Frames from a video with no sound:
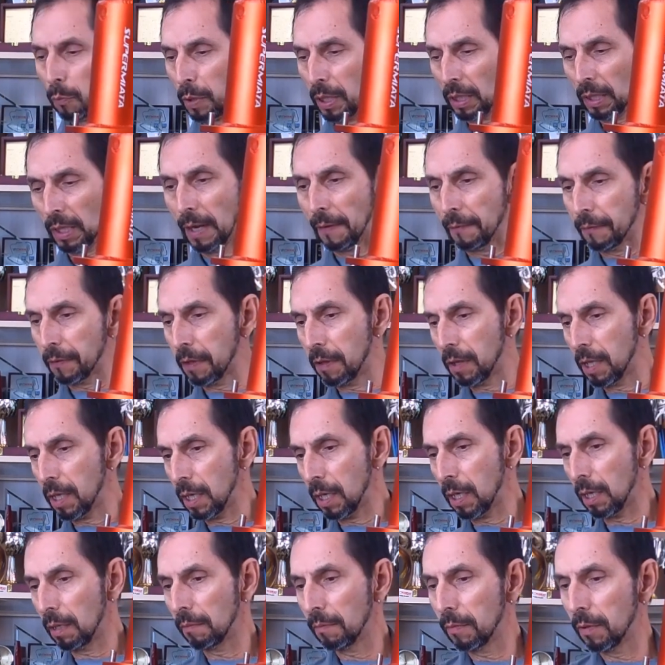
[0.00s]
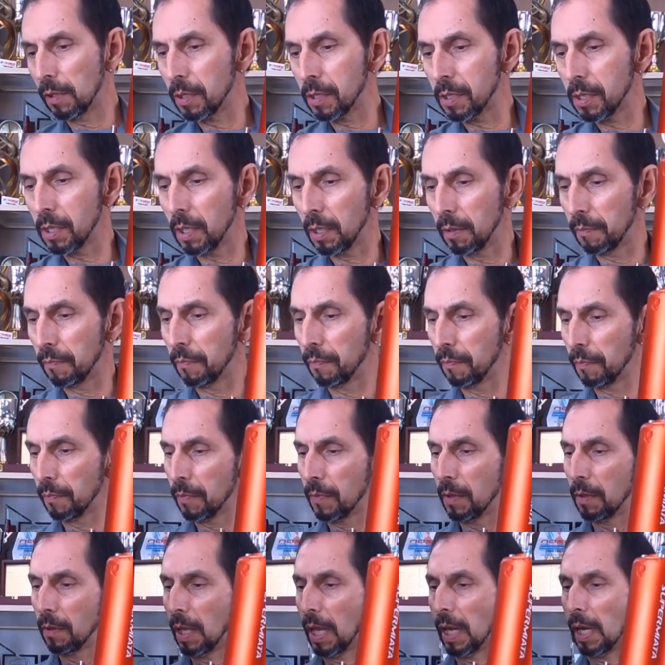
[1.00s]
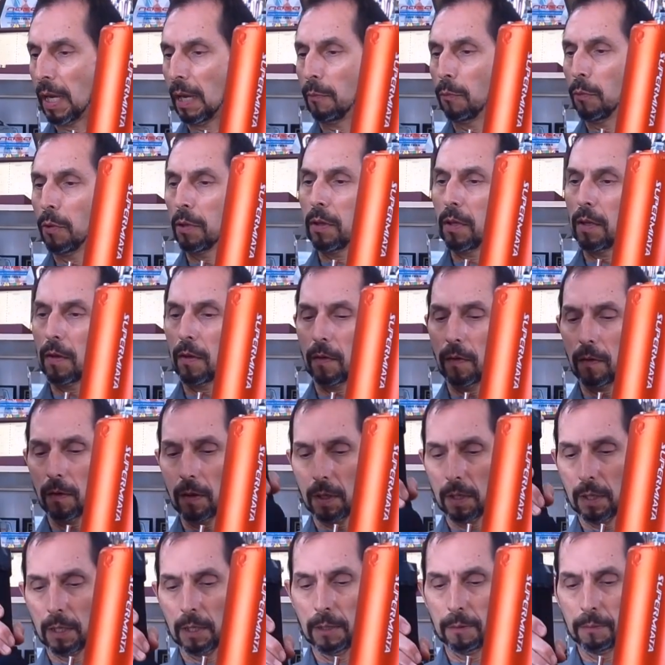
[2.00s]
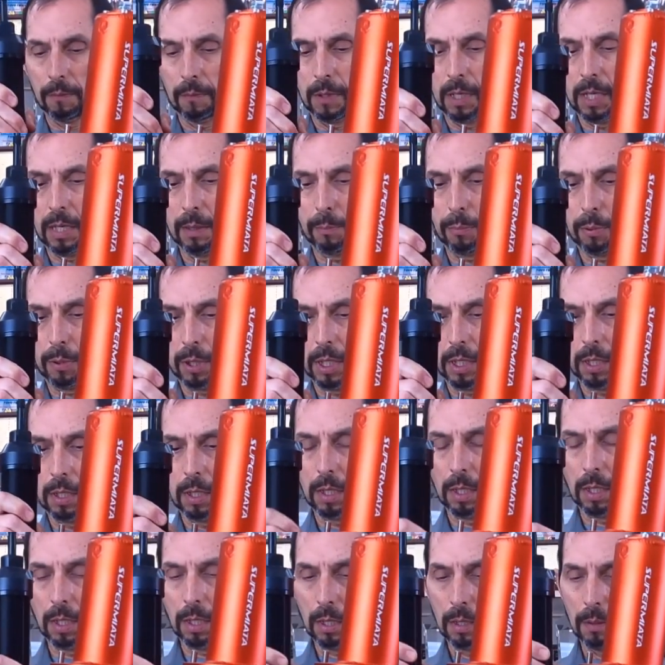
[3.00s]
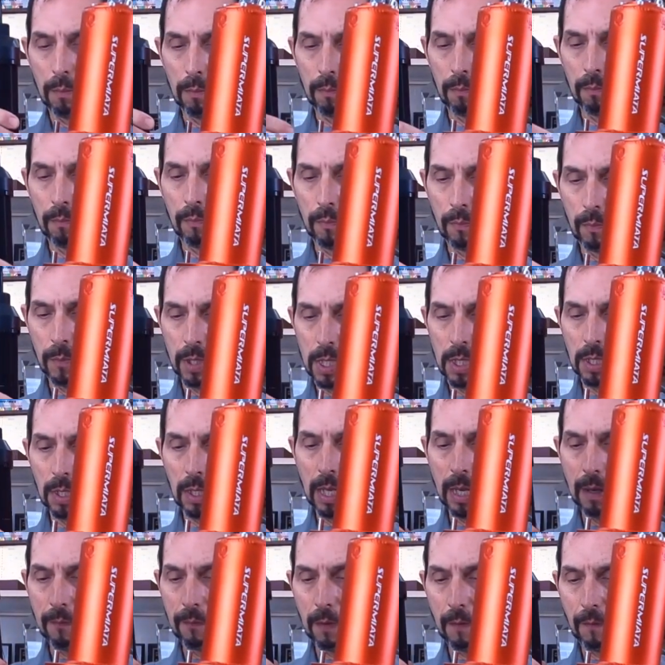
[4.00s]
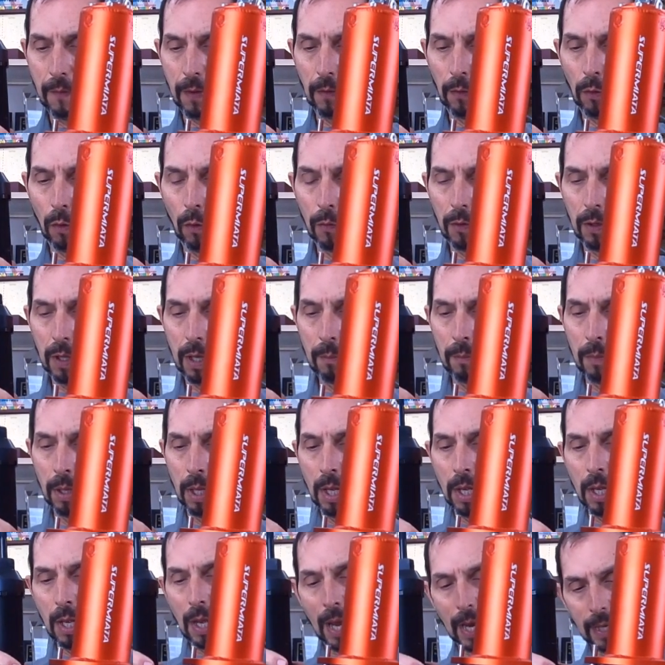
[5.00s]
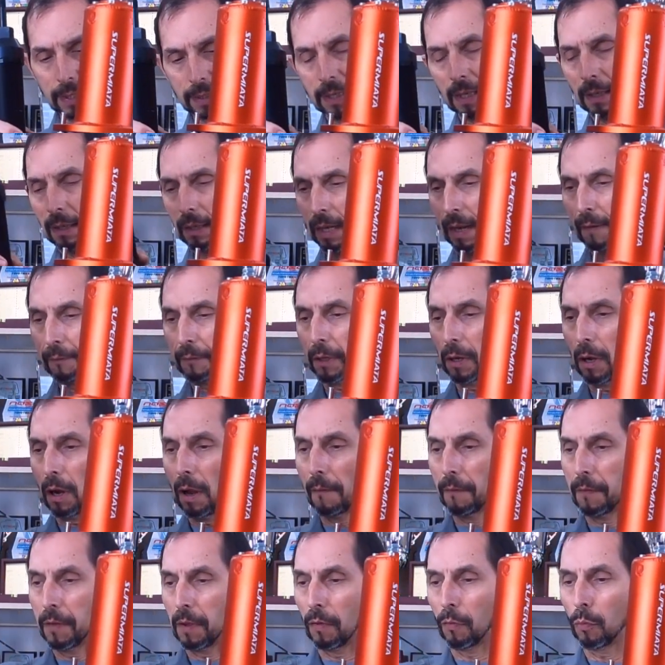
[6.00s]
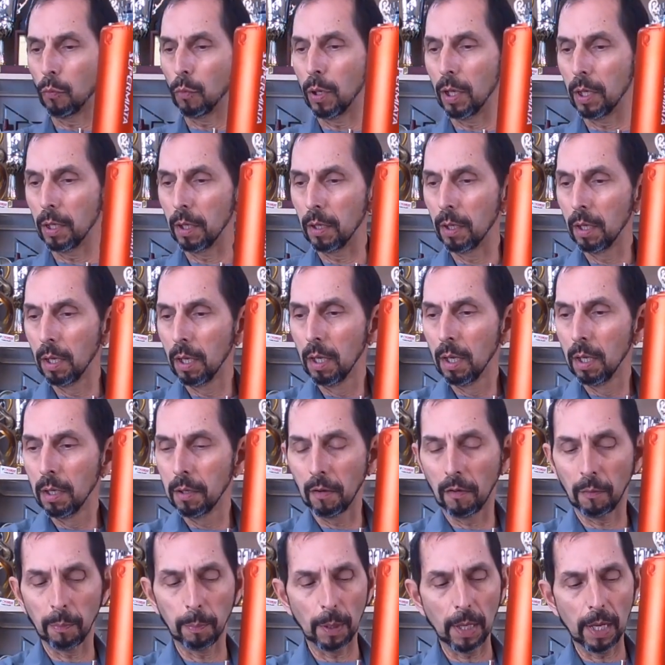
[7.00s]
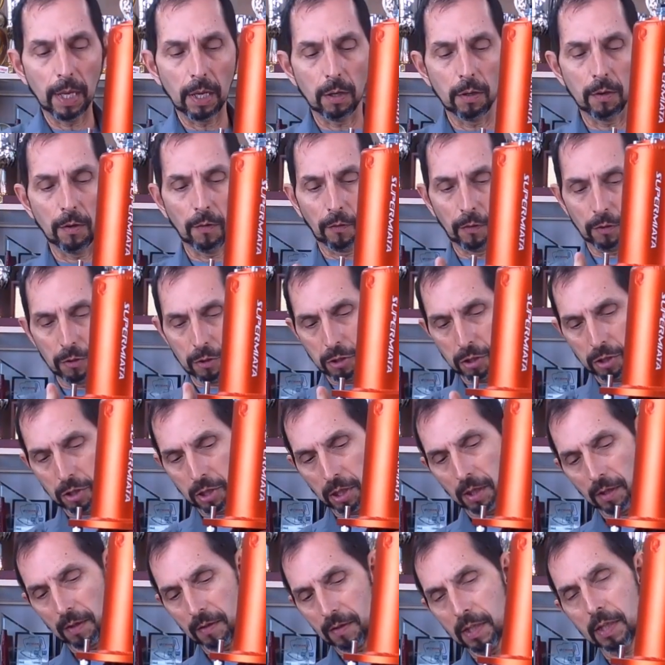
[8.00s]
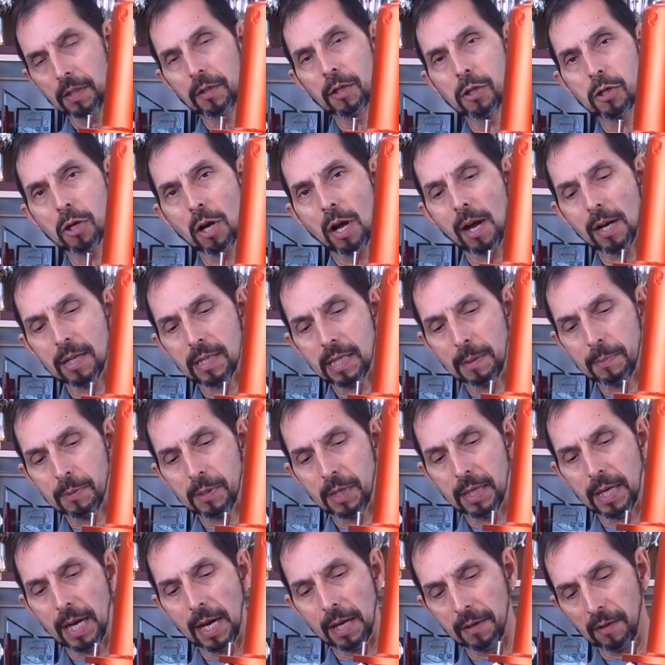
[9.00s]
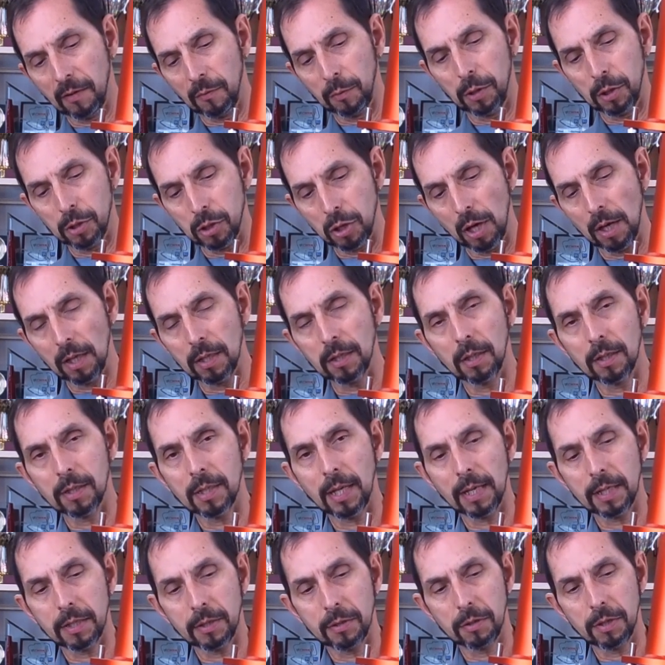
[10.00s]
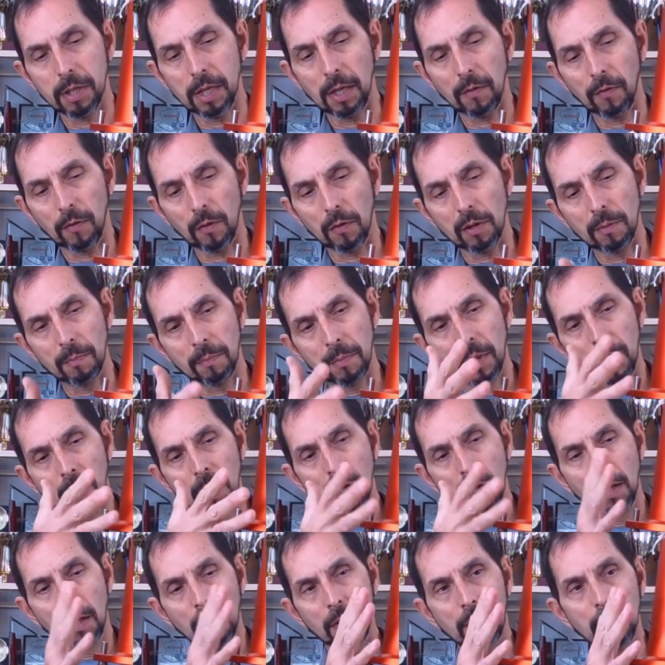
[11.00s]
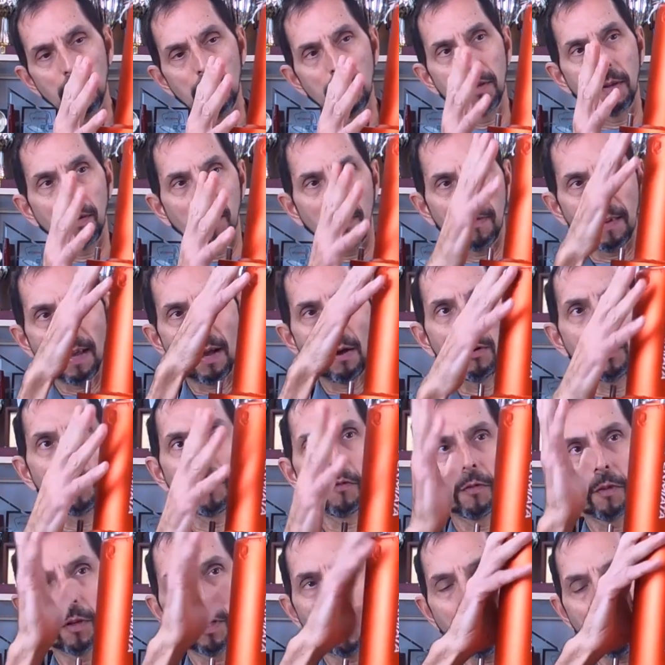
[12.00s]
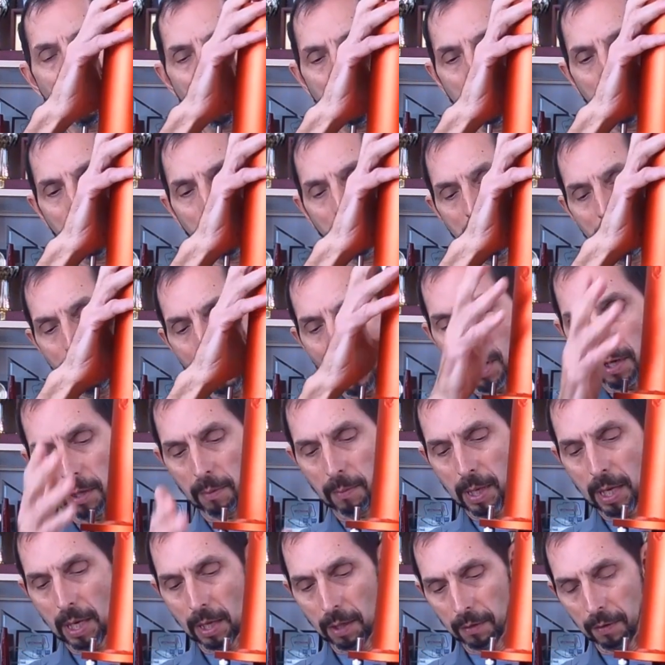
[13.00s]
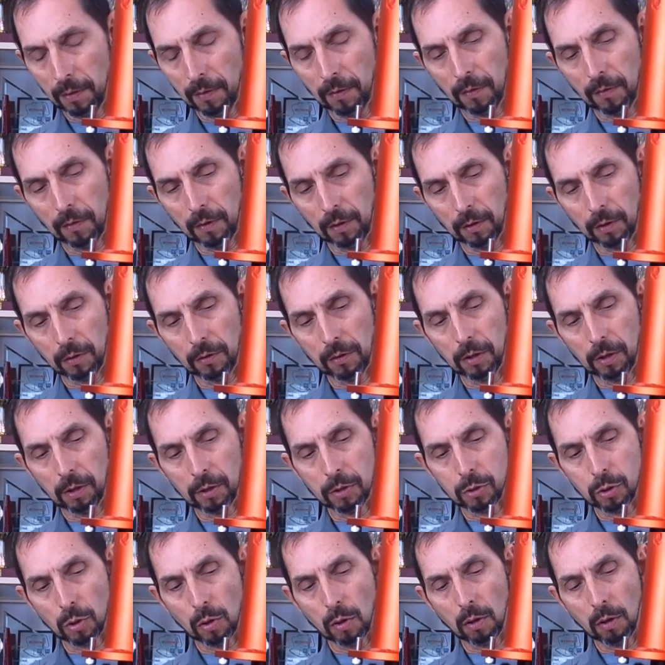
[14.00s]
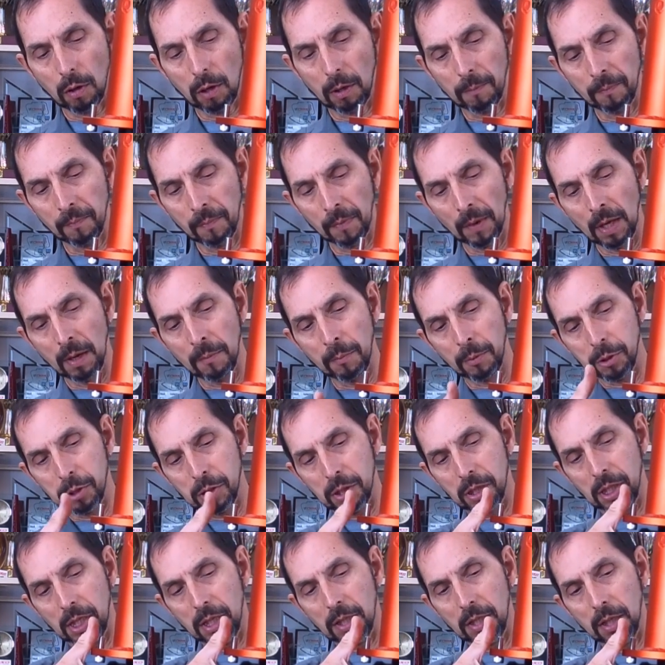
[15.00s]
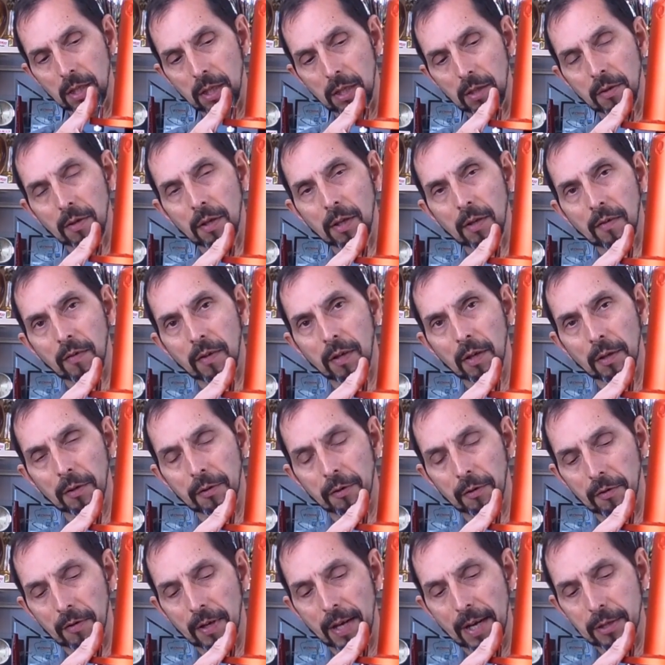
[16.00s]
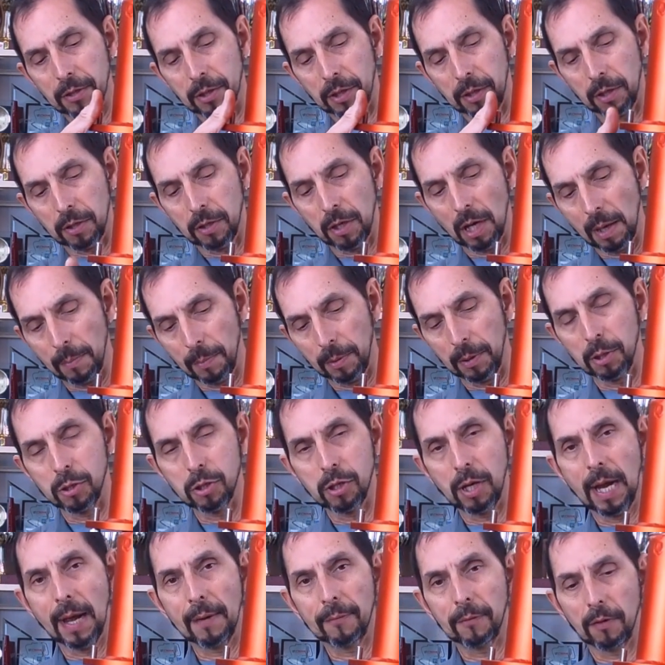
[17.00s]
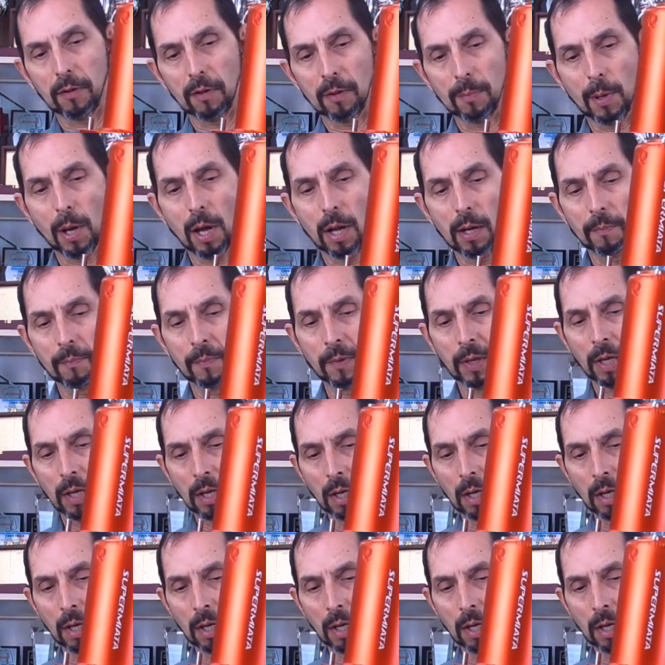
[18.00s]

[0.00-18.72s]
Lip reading: We left they come with this neoprene sleeve that fits over them. I left it off this one display unit so you could see the shock's upside down. This is what the shock looks like underneath. So this is how it goes in the car. This is the body mount, and this is the control arm. But you see the cylinder is actually at the top and the shaft is at the bottom.